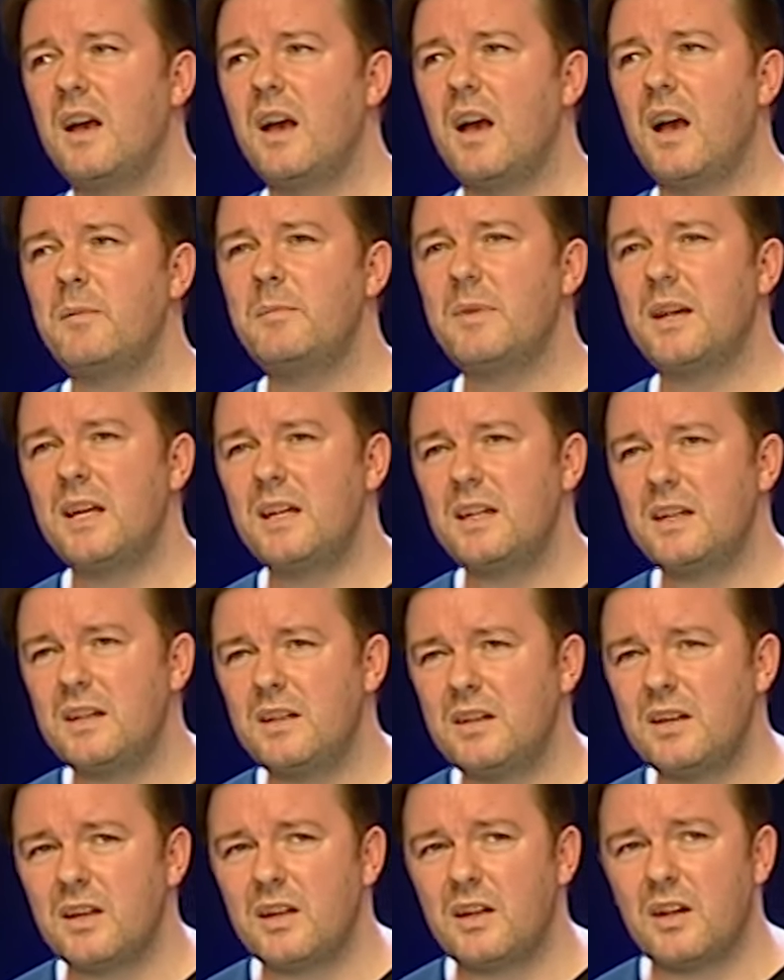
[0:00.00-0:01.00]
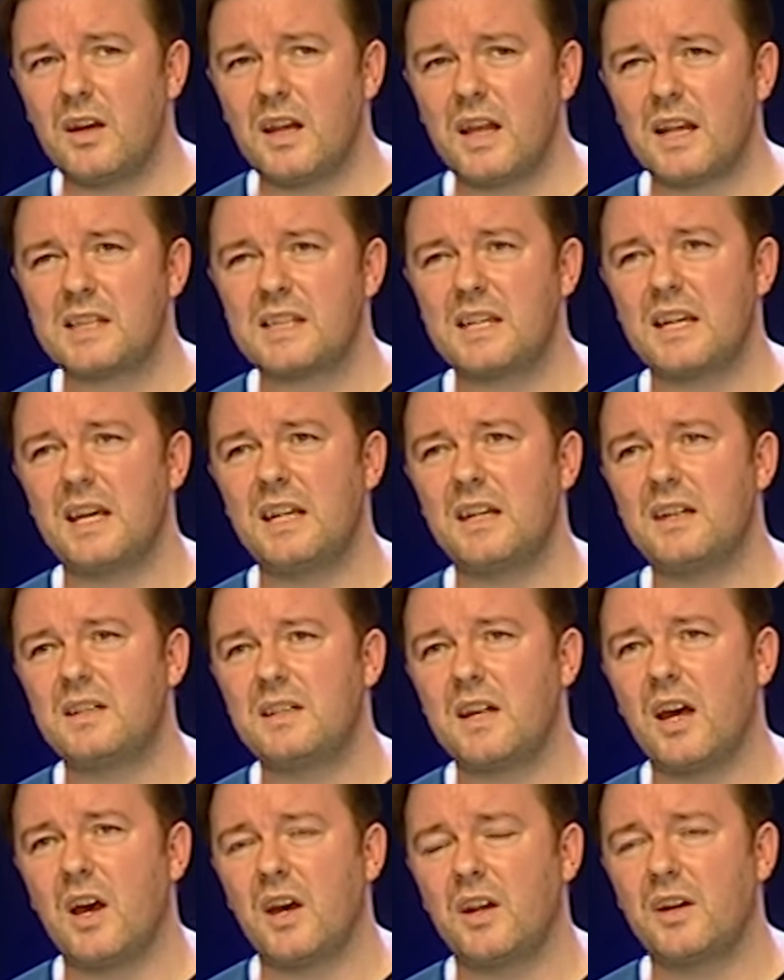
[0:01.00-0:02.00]
I mean, that's it, you're
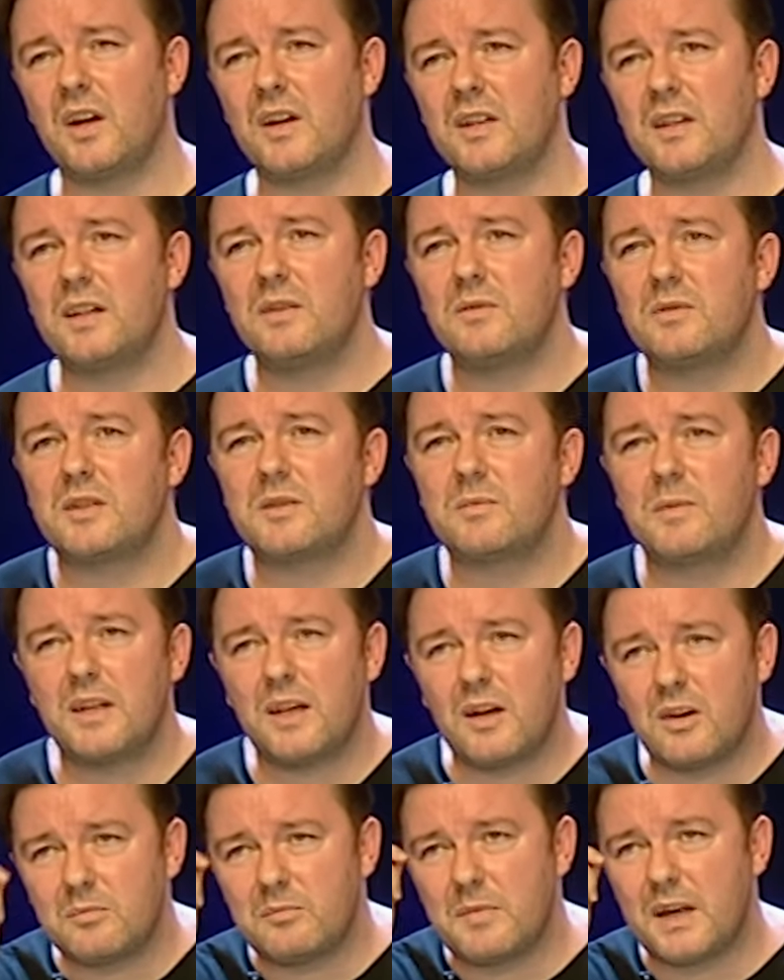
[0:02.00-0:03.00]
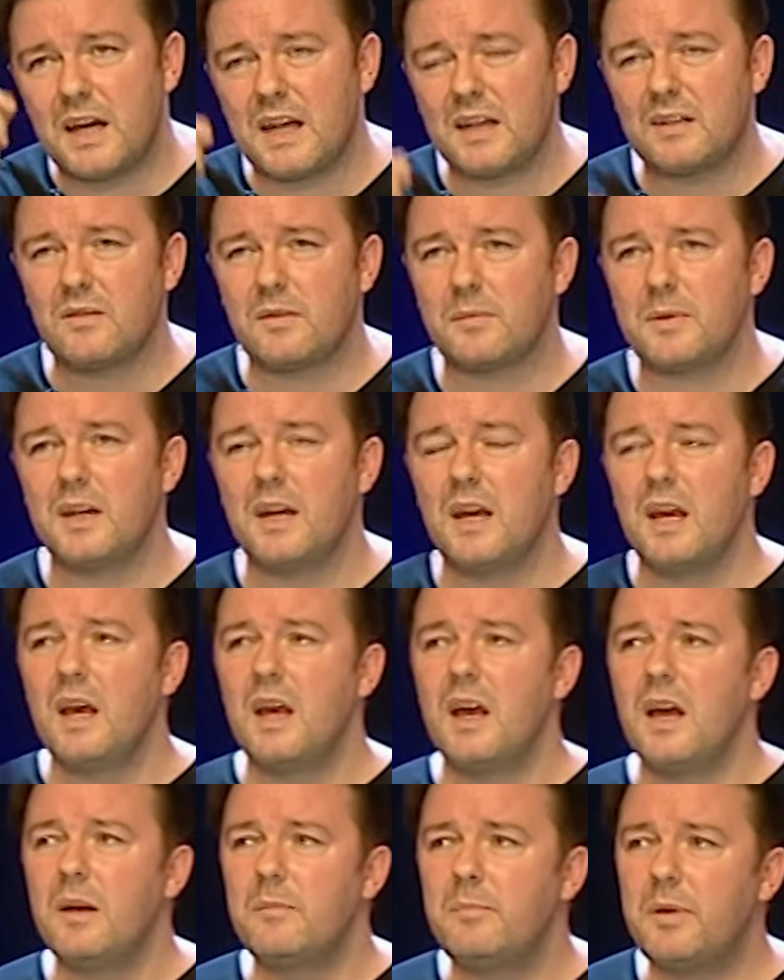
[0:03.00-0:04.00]
done, aren't you, little sweet old man?
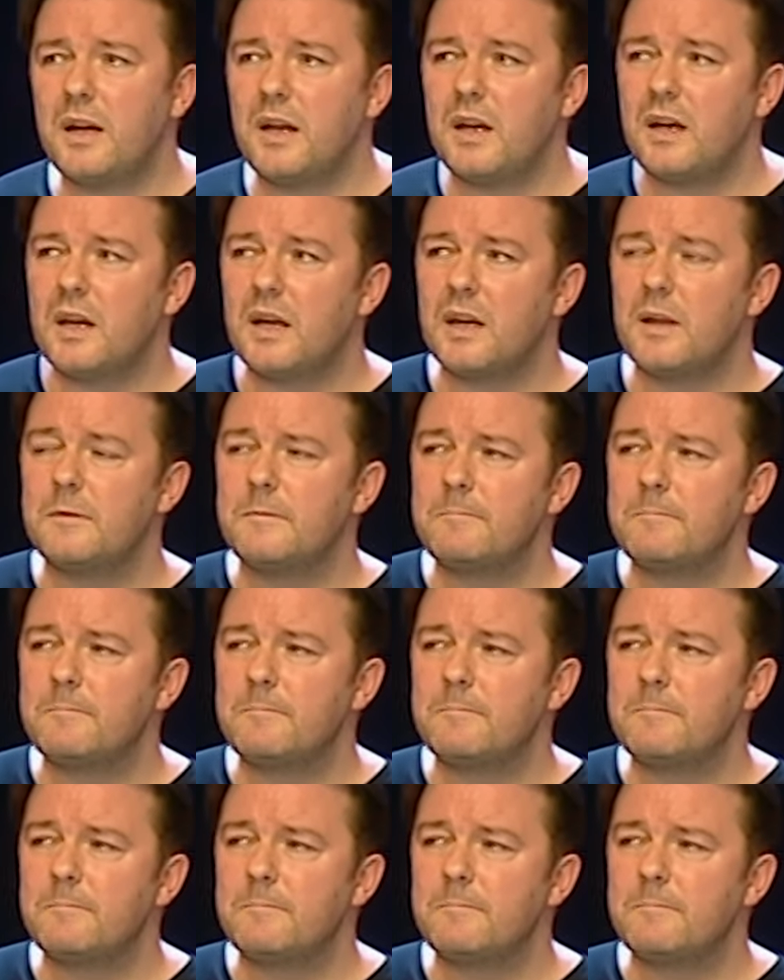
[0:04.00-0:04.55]
But